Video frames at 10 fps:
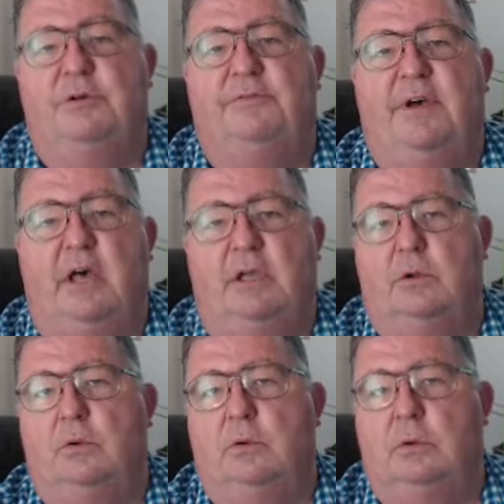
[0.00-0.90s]

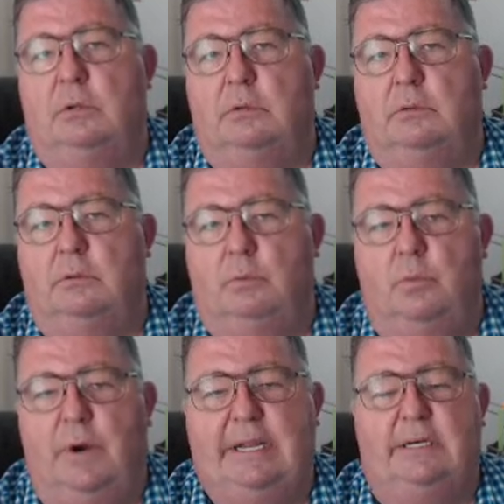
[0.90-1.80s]
value
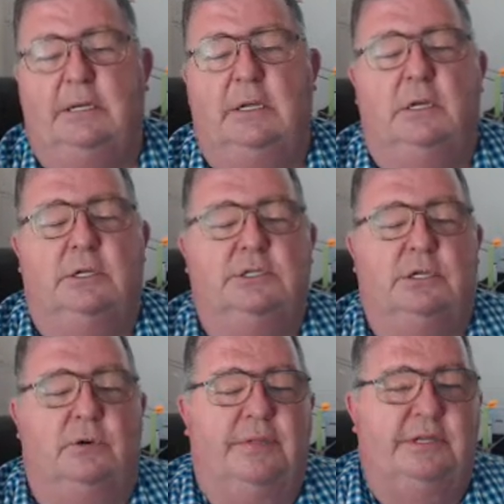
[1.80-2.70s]
rate?
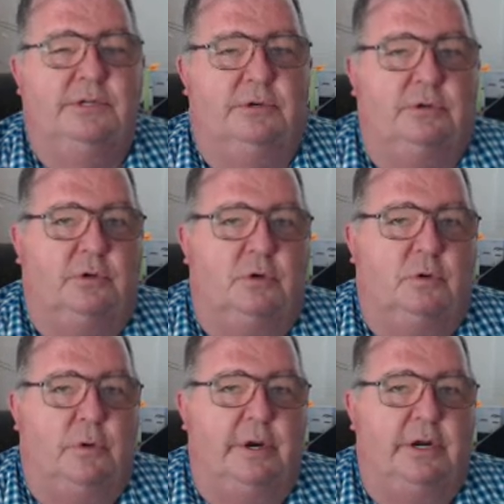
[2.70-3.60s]
So these are
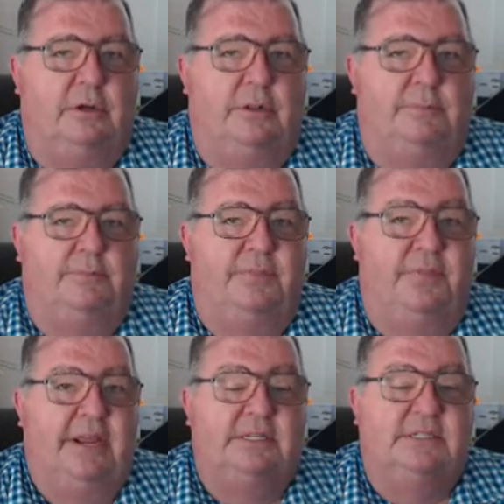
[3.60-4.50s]
critical
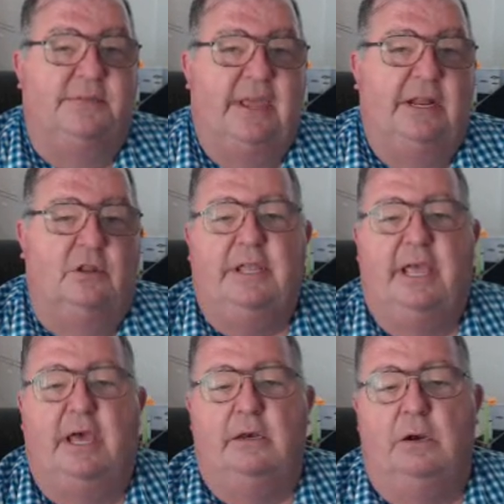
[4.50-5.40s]
things that they look
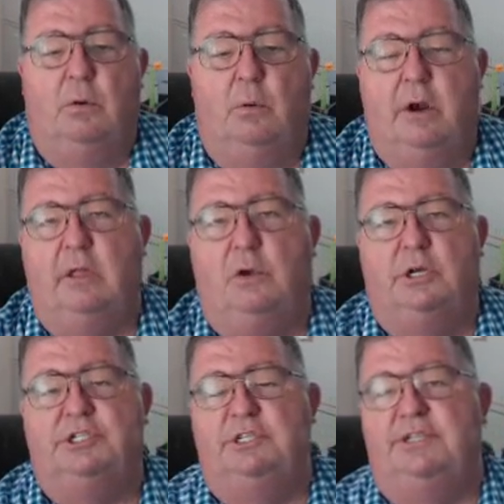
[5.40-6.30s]
at. One of the
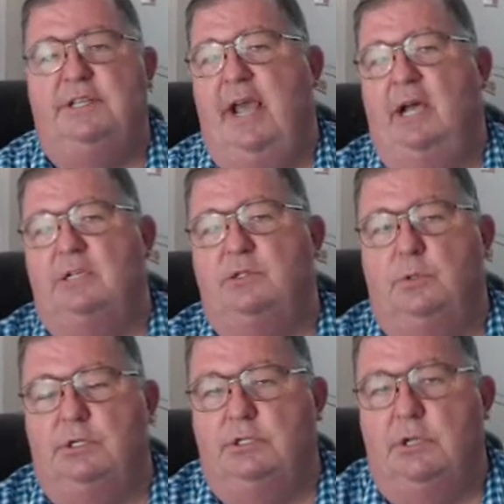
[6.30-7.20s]
questions they asked
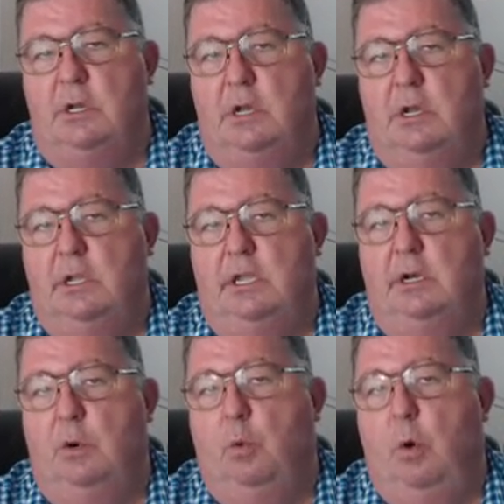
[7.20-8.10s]
was,
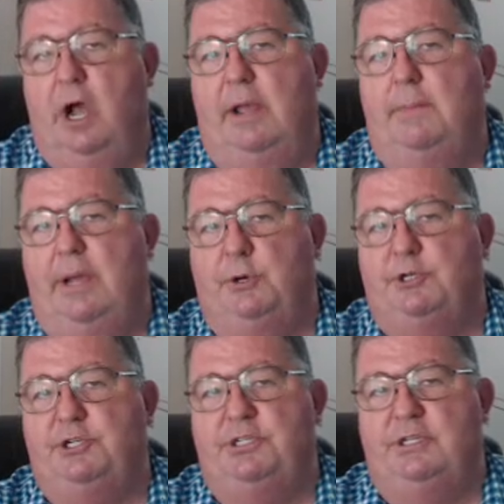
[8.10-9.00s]
why am I
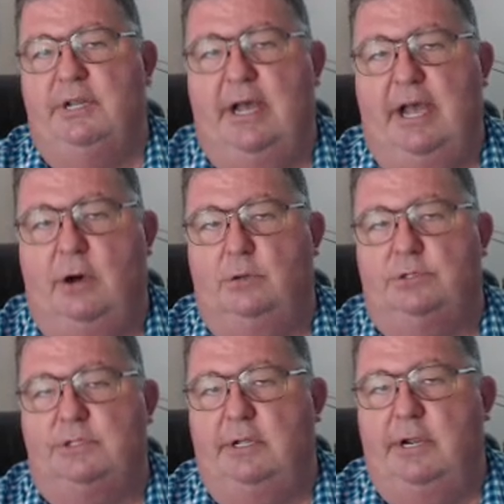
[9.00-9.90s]
purchasing a
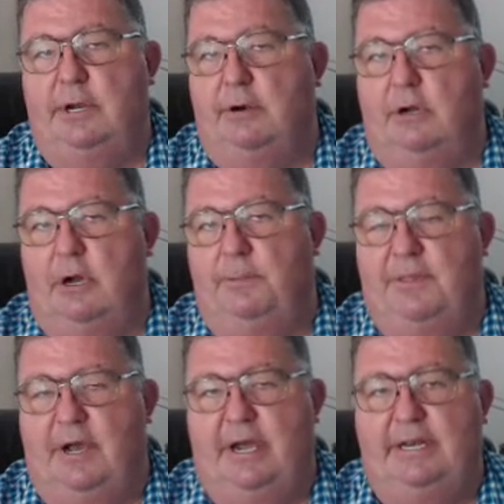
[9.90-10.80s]
house here up in
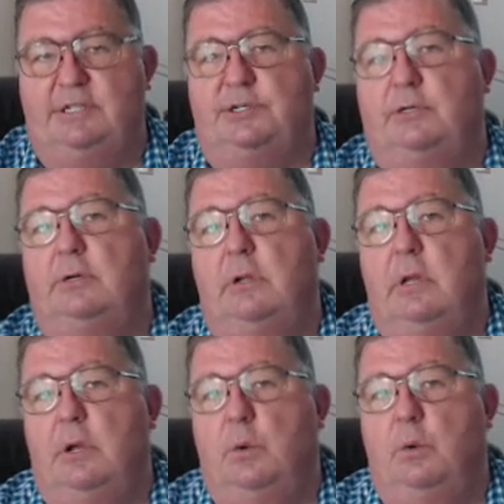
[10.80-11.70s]
the high desert
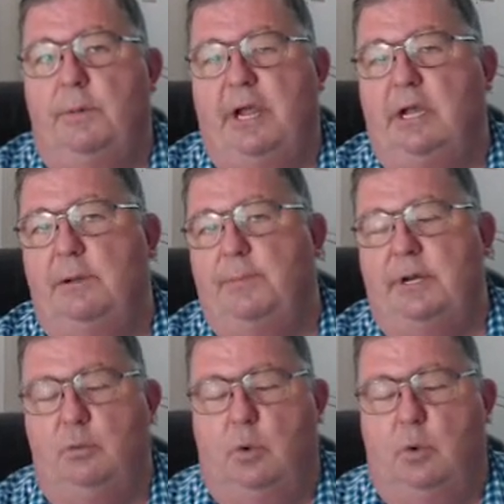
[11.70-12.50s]
when my company